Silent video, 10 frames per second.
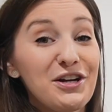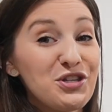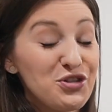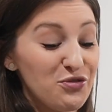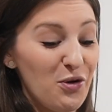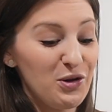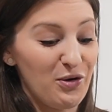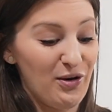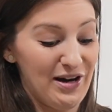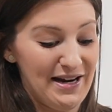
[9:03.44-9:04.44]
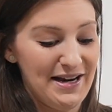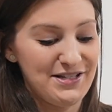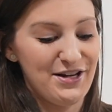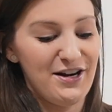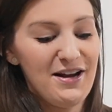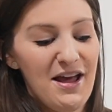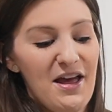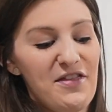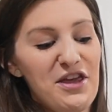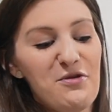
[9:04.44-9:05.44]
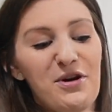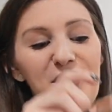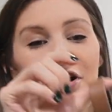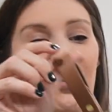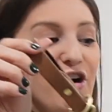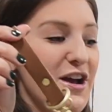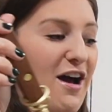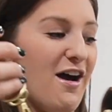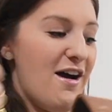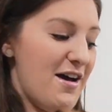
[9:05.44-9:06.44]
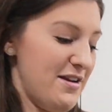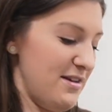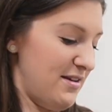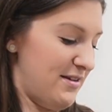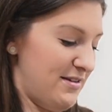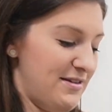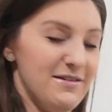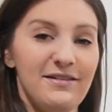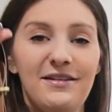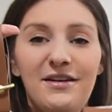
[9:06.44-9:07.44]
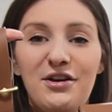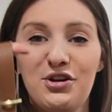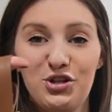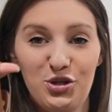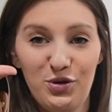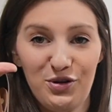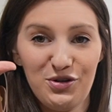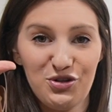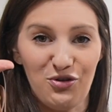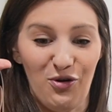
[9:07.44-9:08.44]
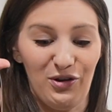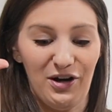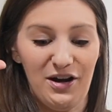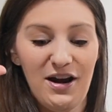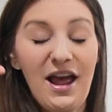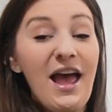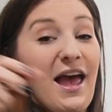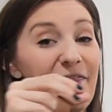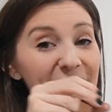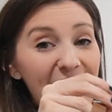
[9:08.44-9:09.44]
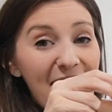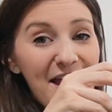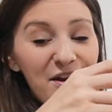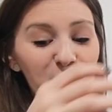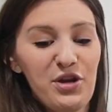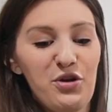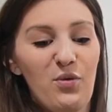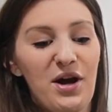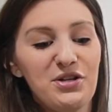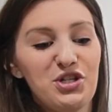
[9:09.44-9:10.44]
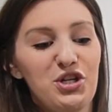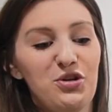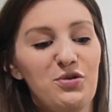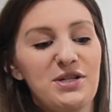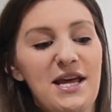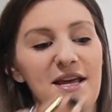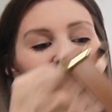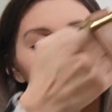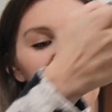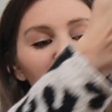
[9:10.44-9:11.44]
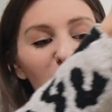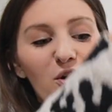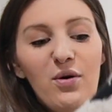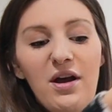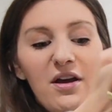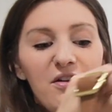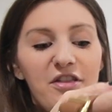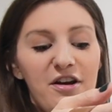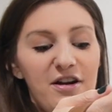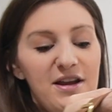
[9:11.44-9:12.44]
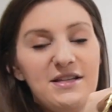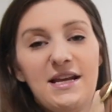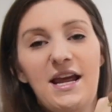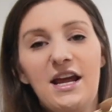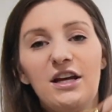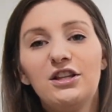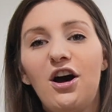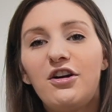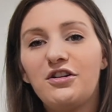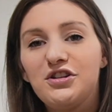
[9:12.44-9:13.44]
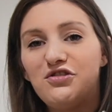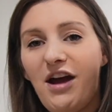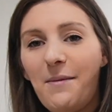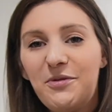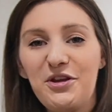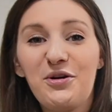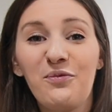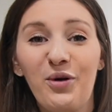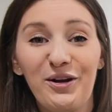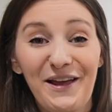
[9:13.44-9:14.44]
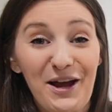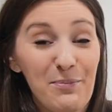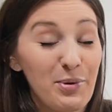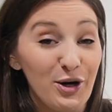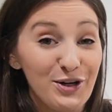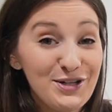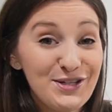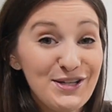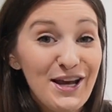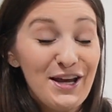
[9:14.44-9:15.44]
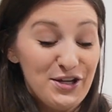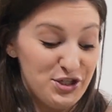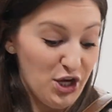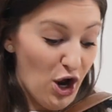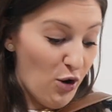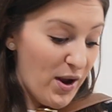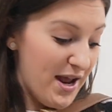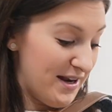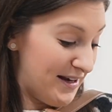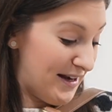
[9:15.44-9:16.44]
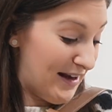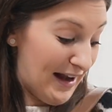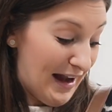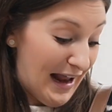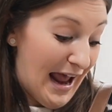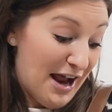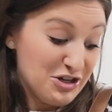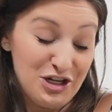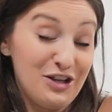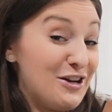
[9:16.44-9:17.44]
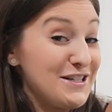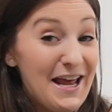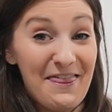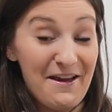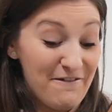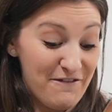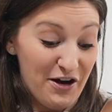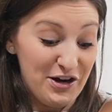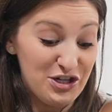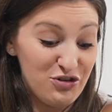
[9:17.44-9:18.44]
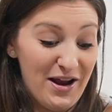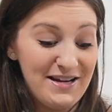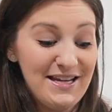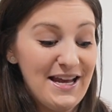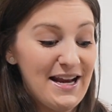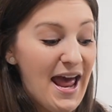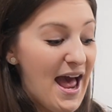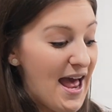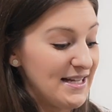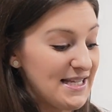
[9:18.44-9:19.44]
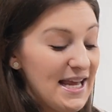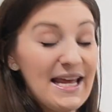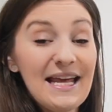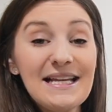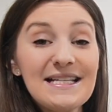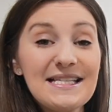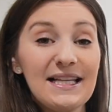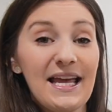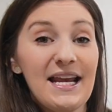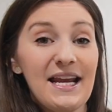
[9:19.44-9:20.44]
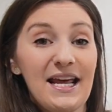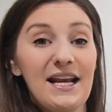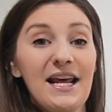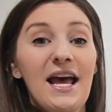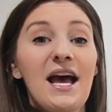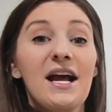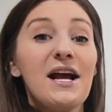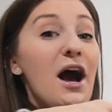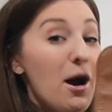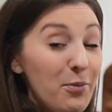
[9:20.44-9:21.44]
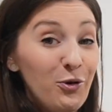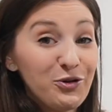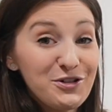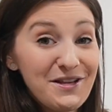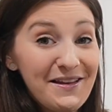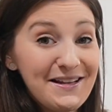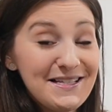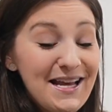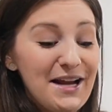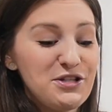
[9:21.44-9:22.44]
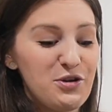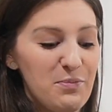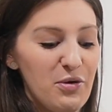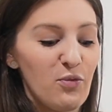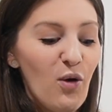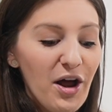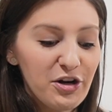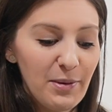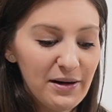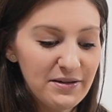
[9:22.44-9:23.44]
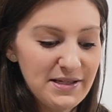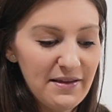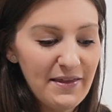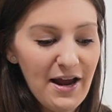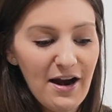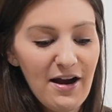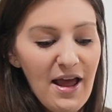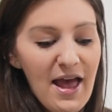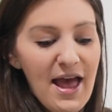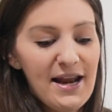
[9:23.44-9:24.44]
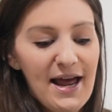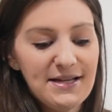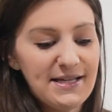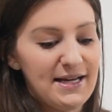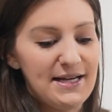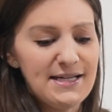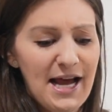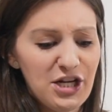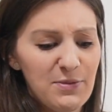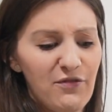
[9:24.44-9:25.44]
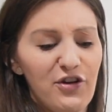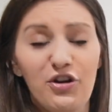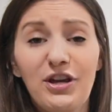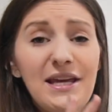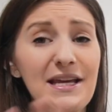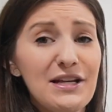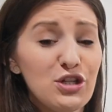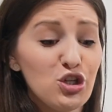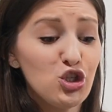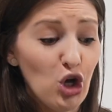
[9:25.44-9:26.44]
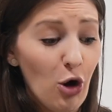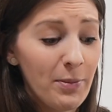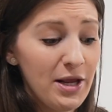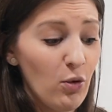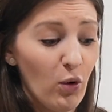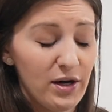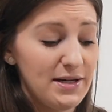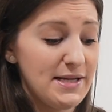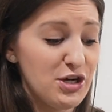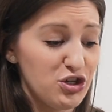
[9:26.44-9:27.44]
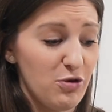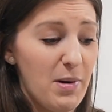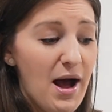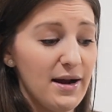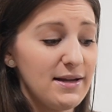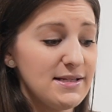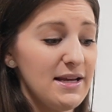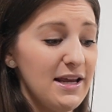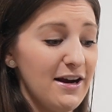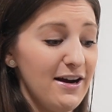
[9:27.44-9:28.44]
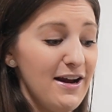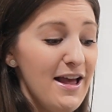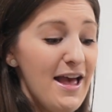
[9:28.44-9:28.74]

a stroller organizer that you can hook on to your stroller, and then when you want to take it on the go, there is a longer strap that you can wear like a purse. So it actually looks, I think, very trendy. It has insulated cup holders in the inside, so you can put water bottles in there. It has like an attachment for your keys. So many organizational pockets in here,